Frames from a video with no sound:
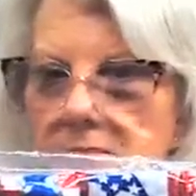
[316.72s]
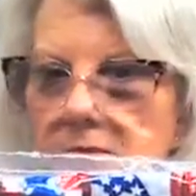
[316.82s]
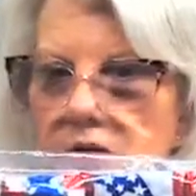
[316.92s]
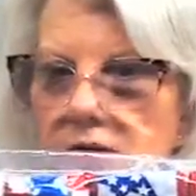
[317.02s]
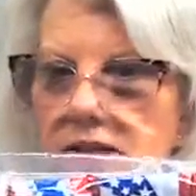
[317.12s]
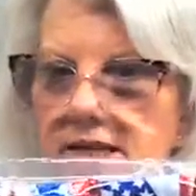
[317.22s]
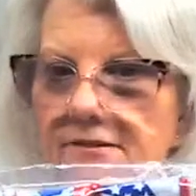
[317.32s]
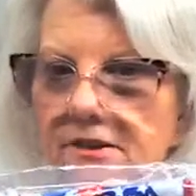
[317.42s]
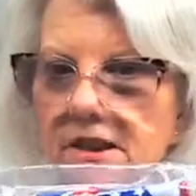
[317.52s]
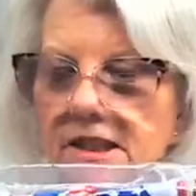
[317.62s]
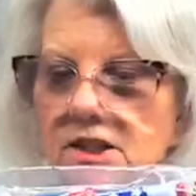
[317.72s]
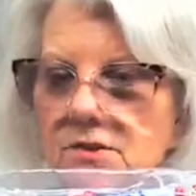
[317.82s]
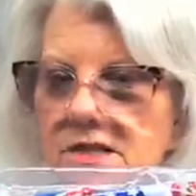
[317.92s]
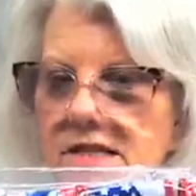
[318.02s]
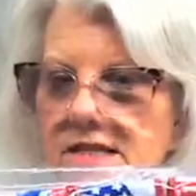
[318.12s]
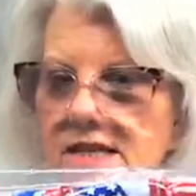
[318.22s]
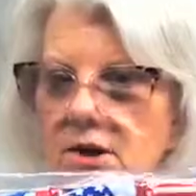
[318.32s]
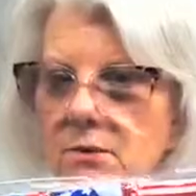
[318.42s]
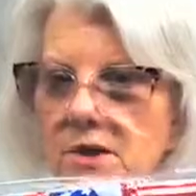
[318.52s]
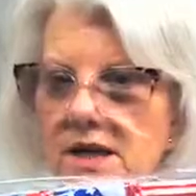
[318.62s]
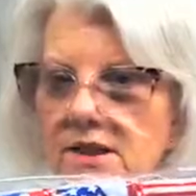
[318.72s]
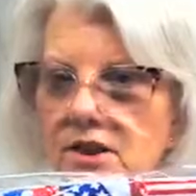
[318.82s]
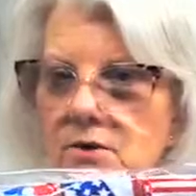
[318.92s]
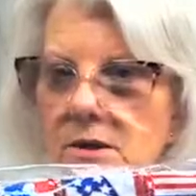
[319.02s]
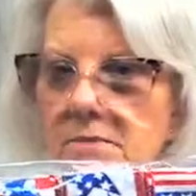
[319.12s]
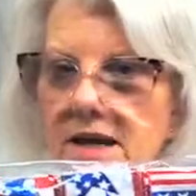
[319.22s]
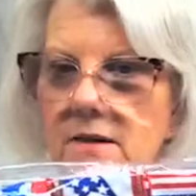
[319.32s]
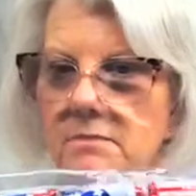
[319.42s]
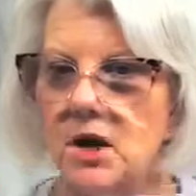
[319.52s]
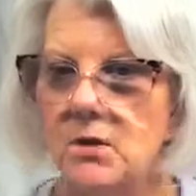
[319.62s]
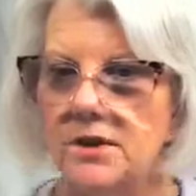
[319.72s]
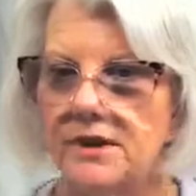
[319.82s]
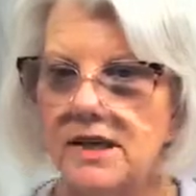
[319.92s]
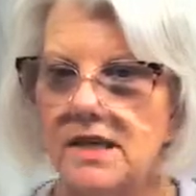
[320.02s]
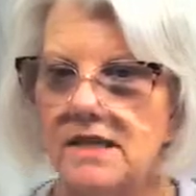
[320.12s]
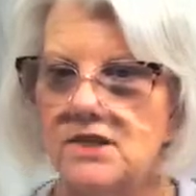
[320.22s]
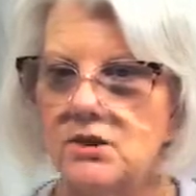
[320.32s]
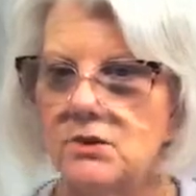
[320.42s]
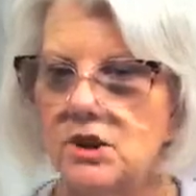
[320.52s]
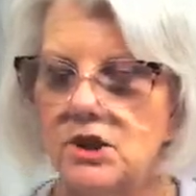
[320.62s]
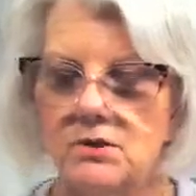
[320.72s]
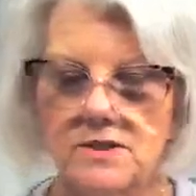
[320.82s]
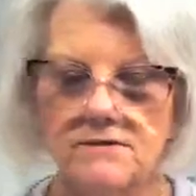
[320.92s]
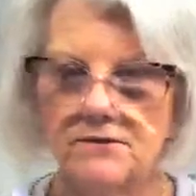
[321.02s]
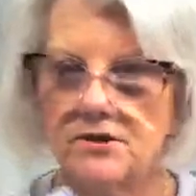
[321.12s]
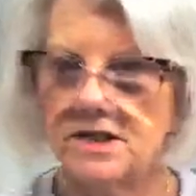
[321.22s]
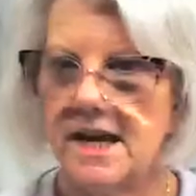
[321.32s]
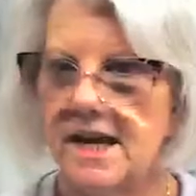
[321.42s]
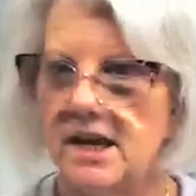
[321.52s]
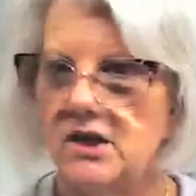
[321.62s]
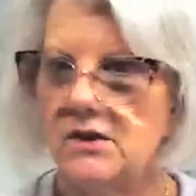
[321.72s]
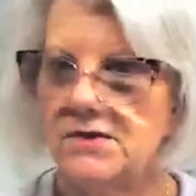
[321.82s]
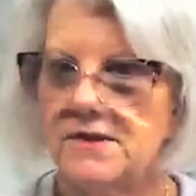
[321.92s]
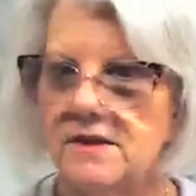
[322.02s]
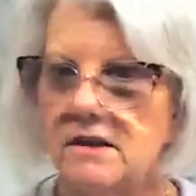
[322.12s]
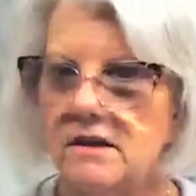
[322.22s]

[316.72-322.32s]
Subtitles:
You can definitely use these in a wreath. You can make a bow with these. You can use them for tails.